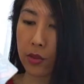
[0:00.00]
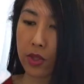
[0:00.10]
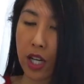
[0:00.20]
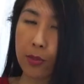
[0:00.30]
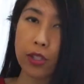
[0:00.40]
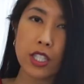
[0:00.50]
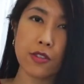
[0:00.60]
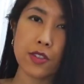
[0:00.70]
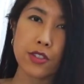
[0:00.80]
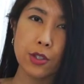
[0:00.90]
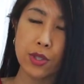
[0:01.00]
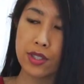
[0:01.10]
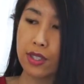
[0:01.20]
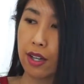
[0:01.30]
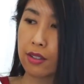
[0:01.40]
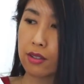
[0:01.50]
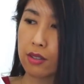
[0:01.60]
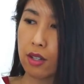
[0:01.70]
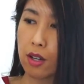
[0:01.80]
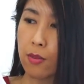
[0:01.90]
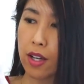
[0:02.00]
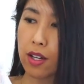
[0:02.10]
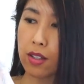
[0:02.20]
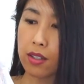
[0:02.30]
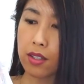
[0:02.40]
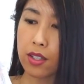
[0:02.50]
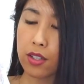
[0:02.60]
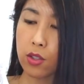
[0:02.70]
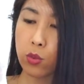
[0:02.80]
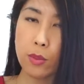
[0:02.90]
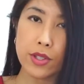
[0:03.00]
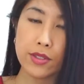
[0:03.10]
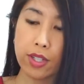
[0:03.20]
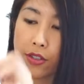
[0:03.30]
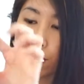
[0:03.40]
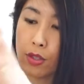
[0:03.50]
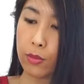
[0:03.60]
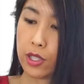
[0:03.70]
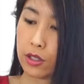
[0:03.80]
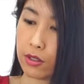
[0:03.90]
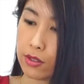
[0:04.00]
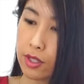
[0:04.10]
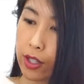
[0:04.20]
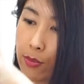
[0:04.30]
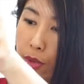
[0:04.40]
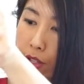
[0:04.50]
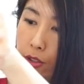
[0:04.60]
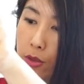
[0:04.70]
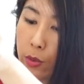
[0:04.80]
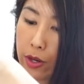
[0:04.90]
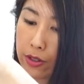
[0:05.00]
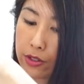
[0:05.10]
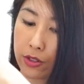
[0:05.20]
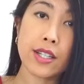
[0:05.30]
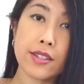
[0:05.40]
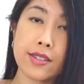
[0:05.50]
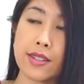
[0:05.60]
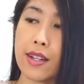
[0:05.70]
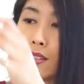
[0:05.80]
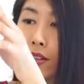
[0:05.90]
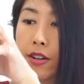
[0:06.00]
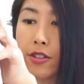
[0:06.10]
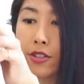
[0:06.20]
one I believe is unisex. I got it in the women's section, but it looks like men could wear it too. It's a size large